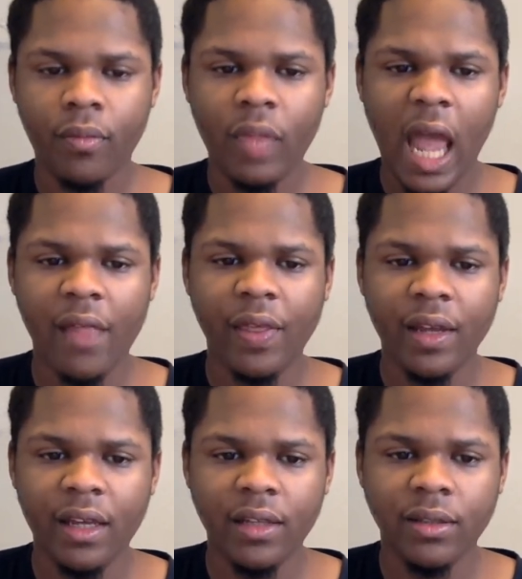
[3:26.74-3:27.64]
I think
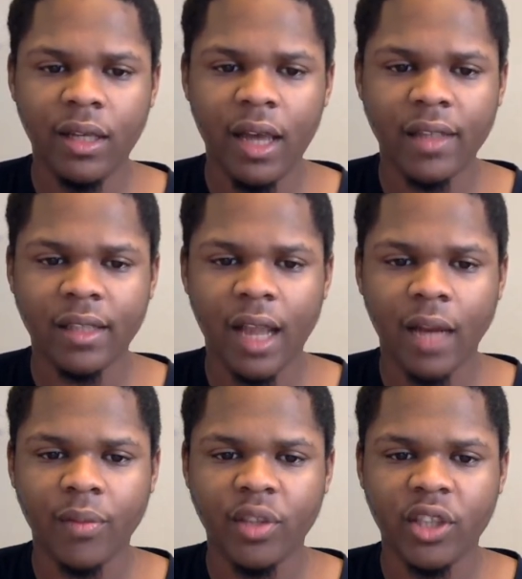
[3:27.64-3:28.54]
he has a lot of
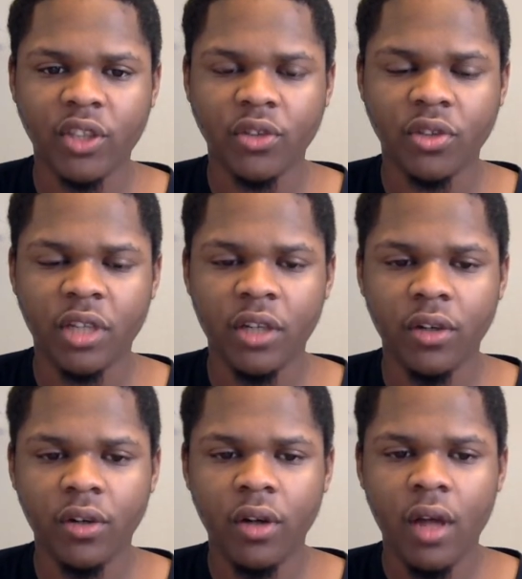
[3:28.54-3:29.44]
potential
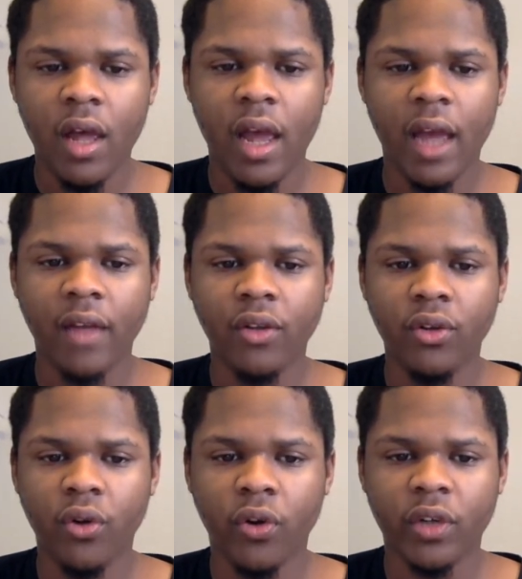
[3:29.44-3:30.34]
still. And New
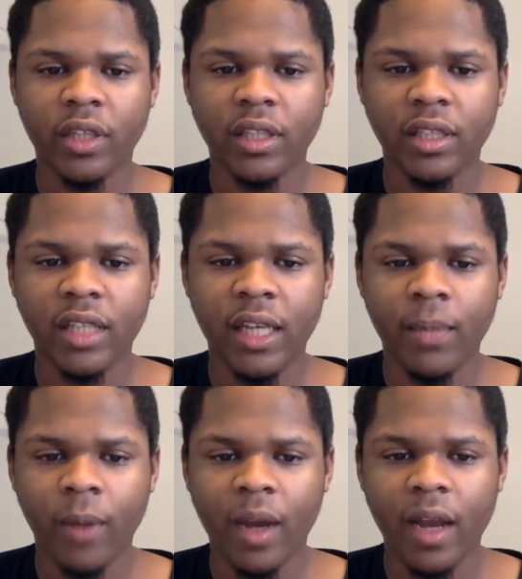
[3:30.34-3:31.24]
York is the team
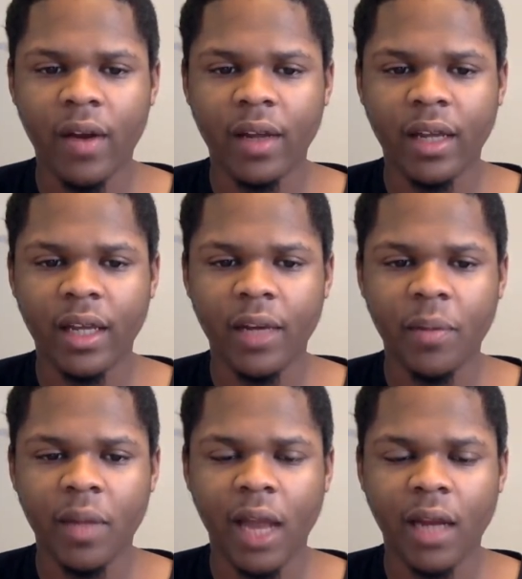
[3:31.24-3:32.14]
right now that can give him a
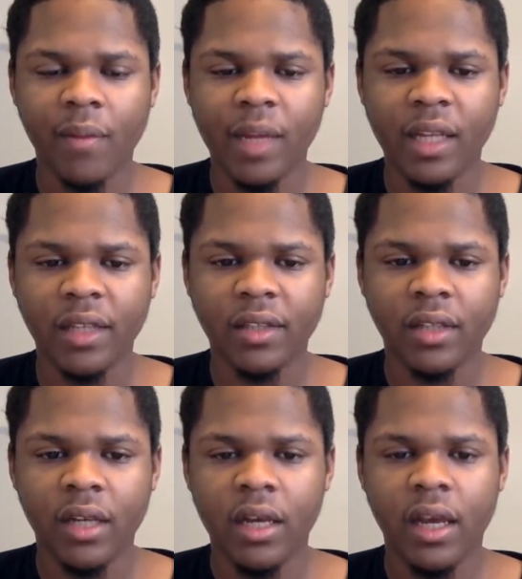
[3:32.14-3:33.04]
lot of minutes
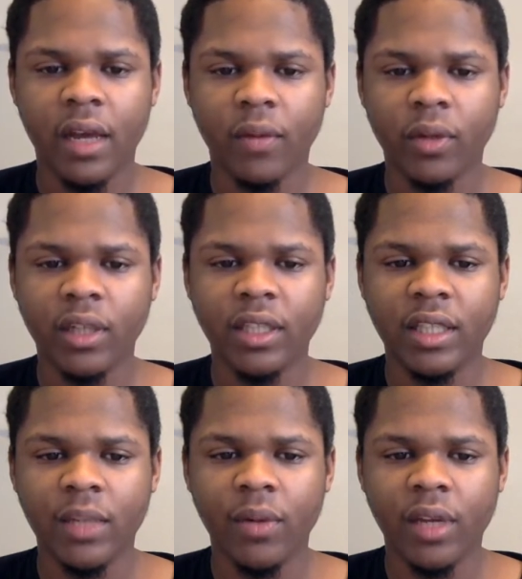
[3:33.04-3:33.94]
and really
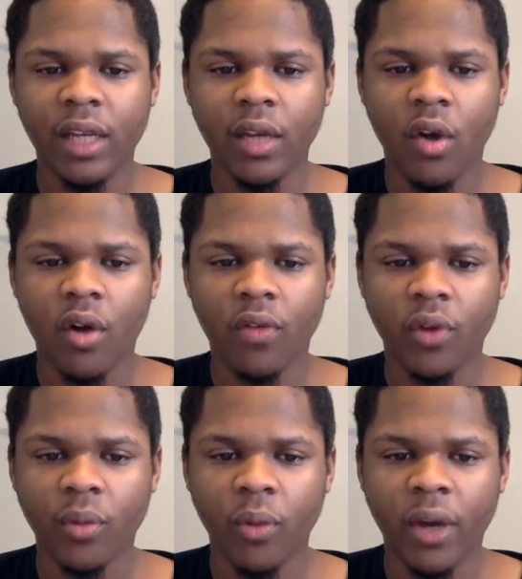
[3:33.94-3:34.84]
see what he can offer
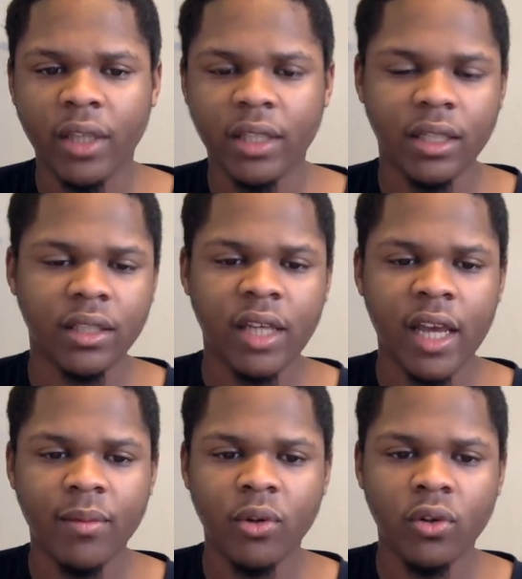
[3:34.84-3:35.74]
and bring to the
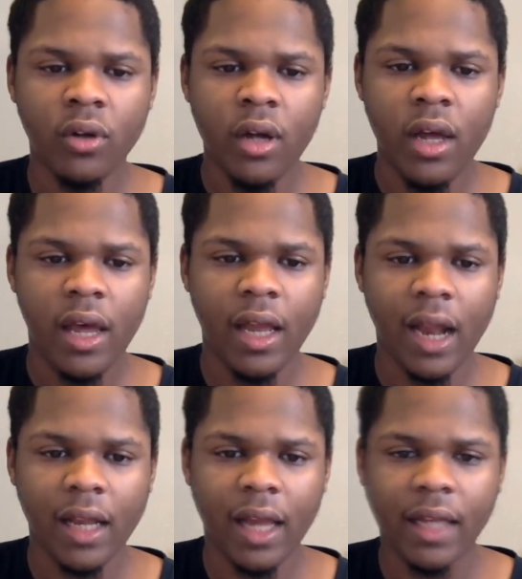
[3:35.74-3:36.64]
table. And I
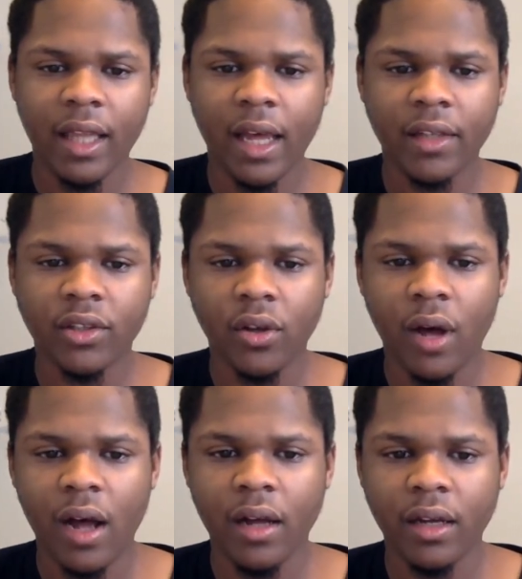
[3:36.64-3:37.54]
like that.
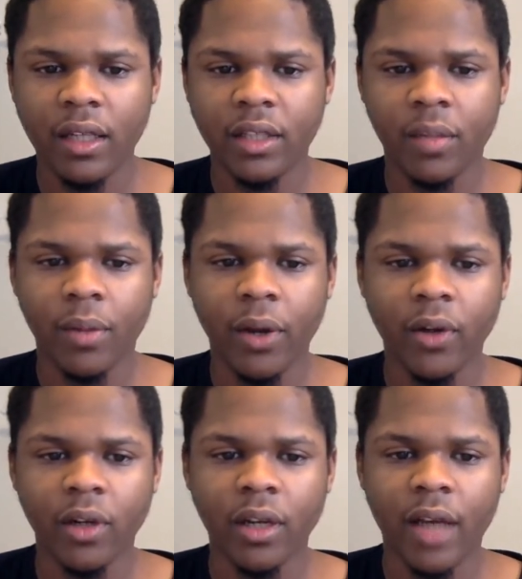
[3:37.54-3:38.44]
So he's a player
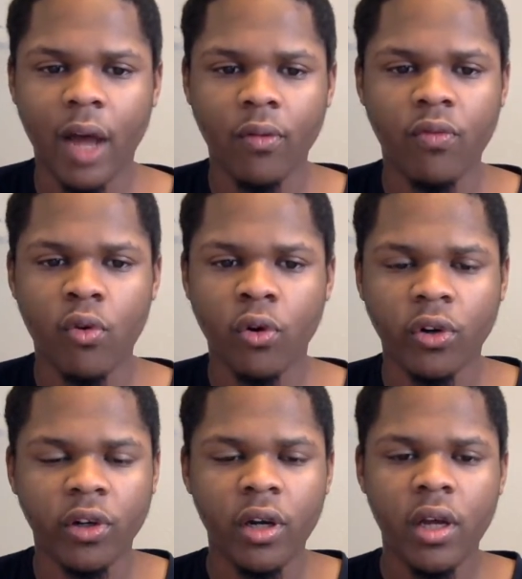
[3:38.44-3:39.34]
to look out
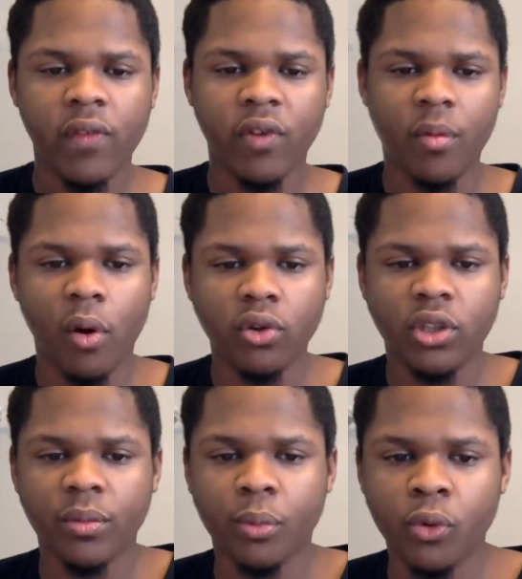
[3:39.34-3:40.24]
for most
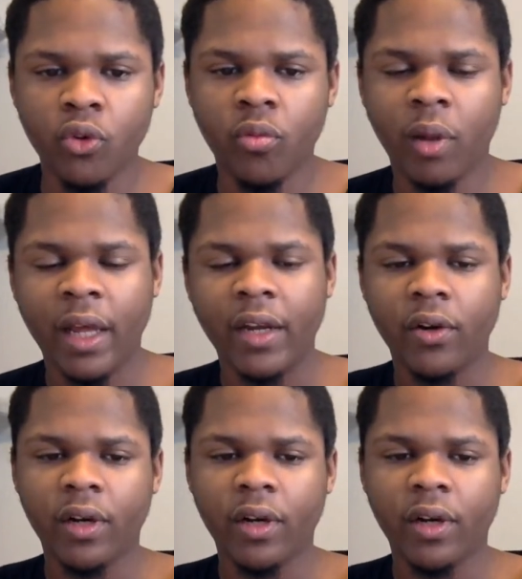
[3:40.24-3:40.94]
improved player.